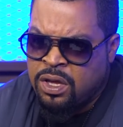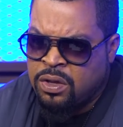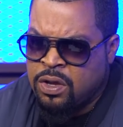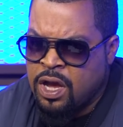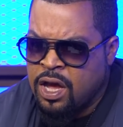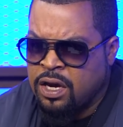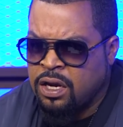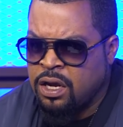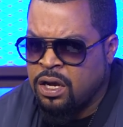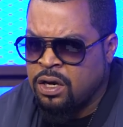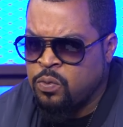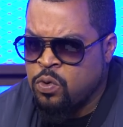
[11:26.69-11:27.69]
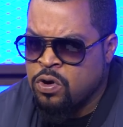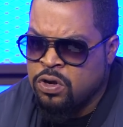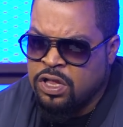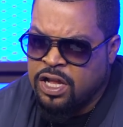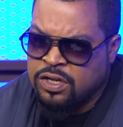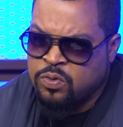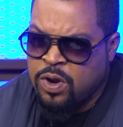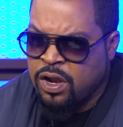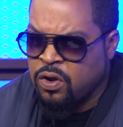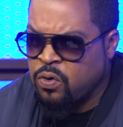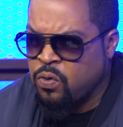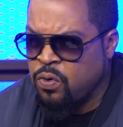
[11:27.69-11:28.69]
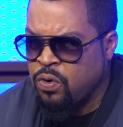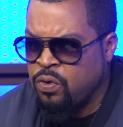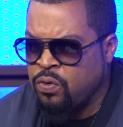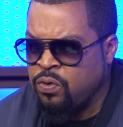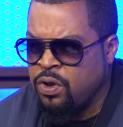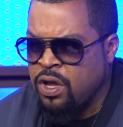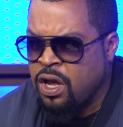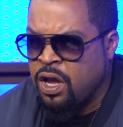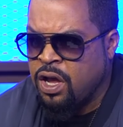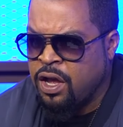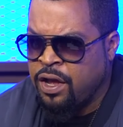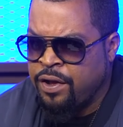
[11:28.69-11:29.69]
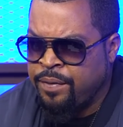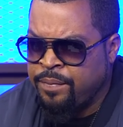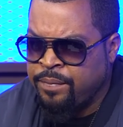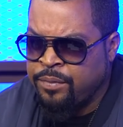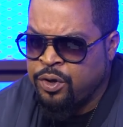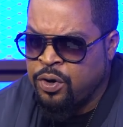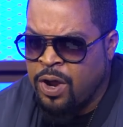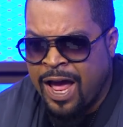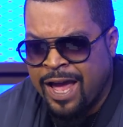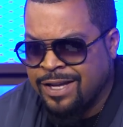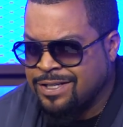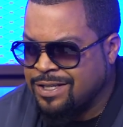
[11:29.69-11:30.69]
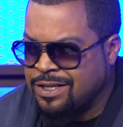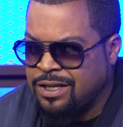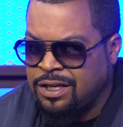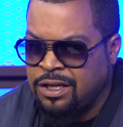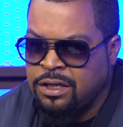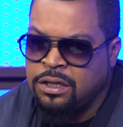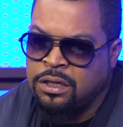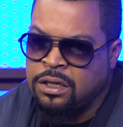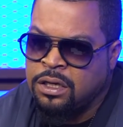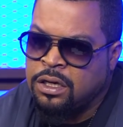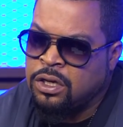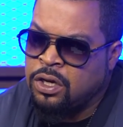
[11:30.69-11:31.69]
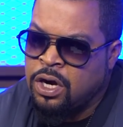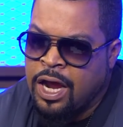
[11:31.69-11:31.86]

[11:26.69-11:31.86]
You got the World Class Wrecking Crew. You know, Ice-T. You know,